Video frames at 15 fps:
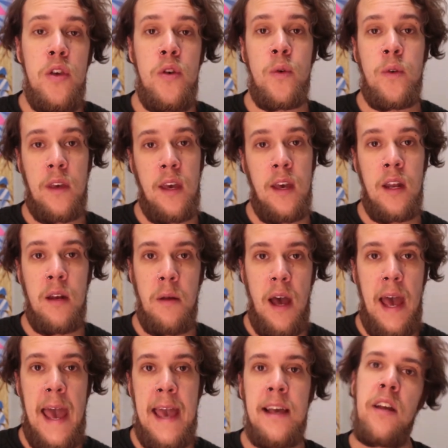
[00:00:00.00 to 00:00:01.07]
you can
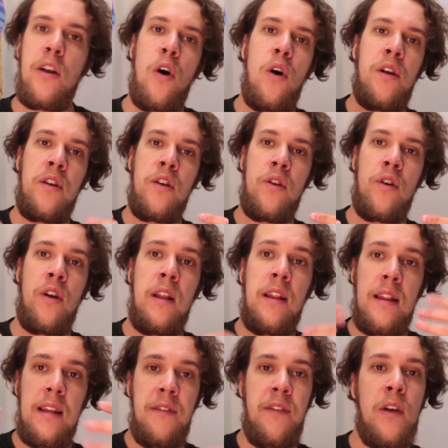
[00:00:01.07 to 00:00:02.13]
hang it on your
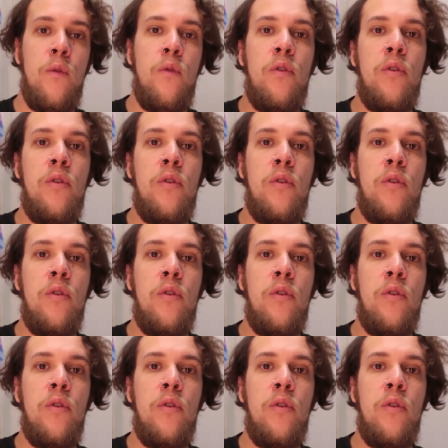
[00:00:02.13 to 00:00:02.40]
living